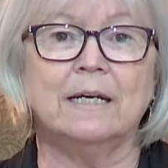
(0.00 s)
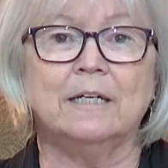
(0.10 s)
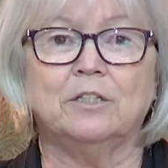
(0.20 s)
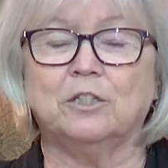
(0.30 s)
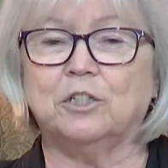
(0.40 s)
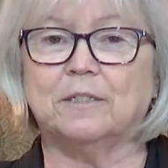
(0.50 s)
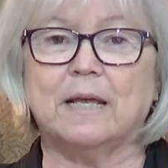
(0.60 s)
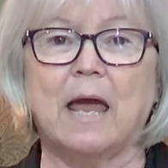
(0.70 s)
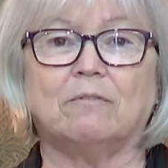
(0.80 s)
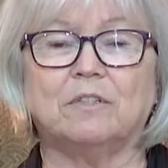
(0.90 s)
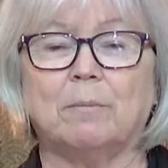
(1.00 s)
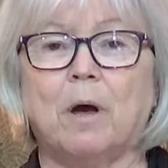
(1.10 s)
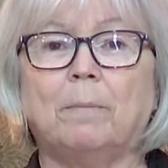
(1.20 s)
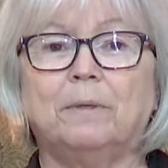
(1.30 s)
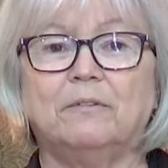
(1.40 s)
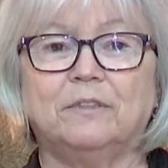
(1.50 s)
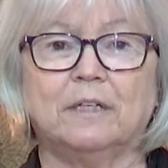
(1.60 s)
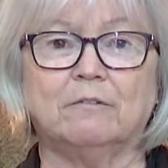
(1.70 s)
to just have some uplifting